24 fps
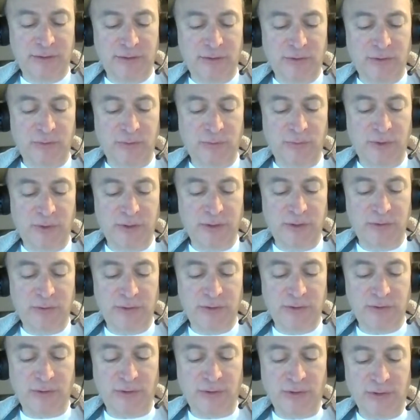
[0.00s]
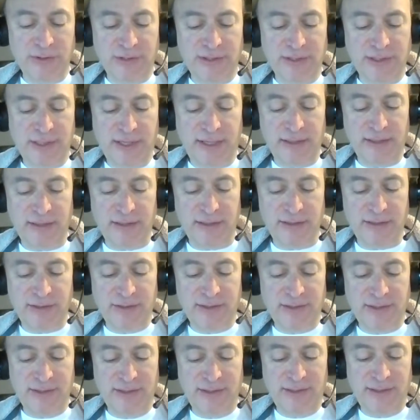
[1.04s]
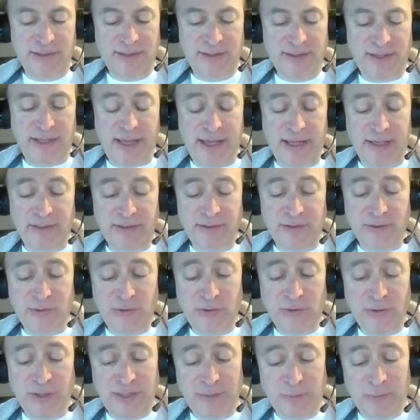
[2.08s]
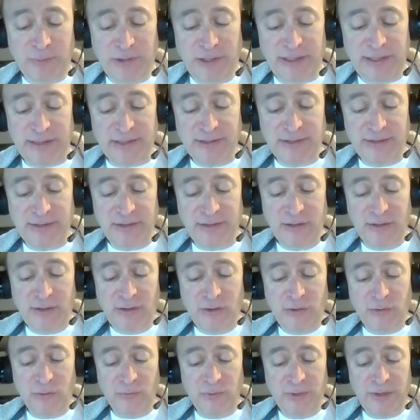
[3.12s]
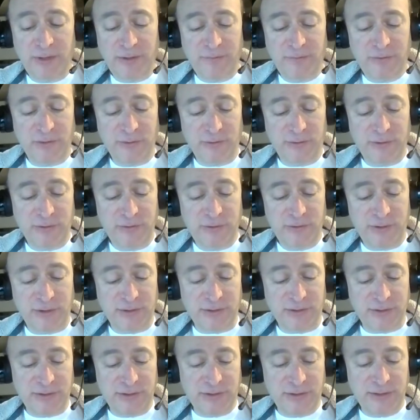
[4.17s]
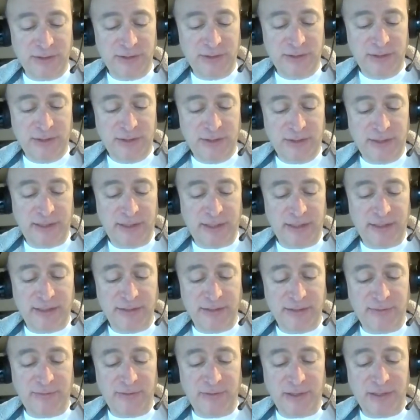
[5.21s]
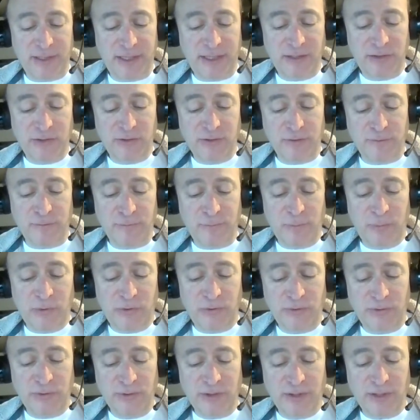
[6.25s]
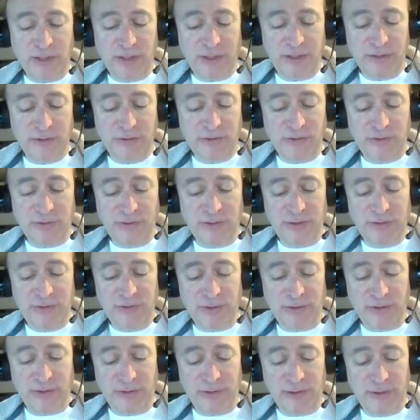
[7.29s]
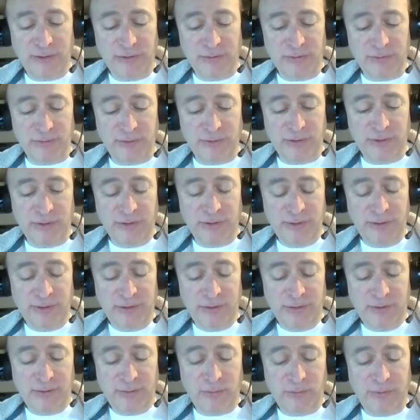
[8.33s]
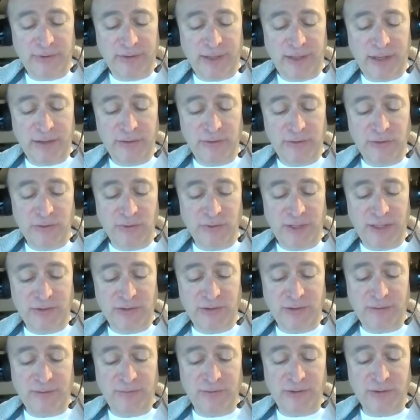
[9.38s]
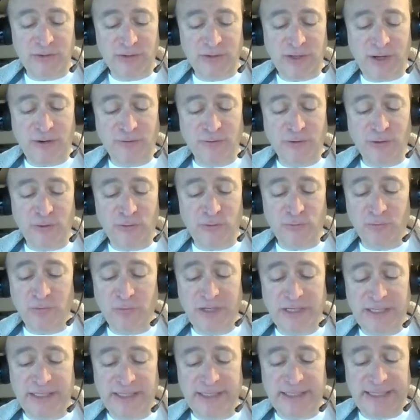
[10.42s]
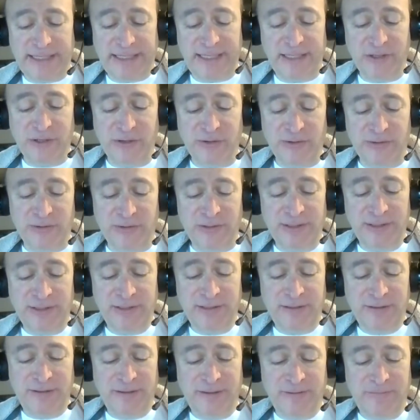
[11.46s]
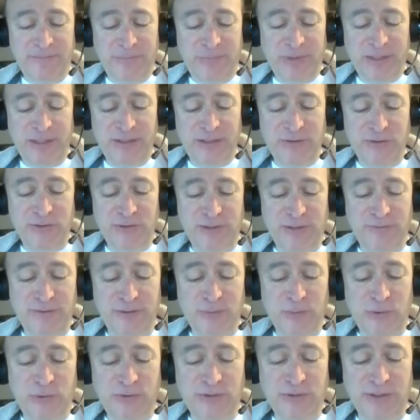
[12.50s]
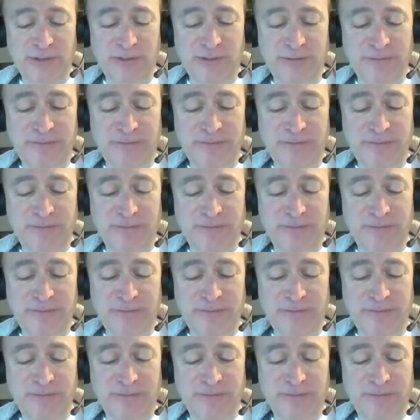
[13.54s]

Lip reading: One who is all silence and in great bliss, rid of delusions, and is of the nature of pure consciousness alone, without a trace of the sorrow-ridden ego, is a Jivan Mukta.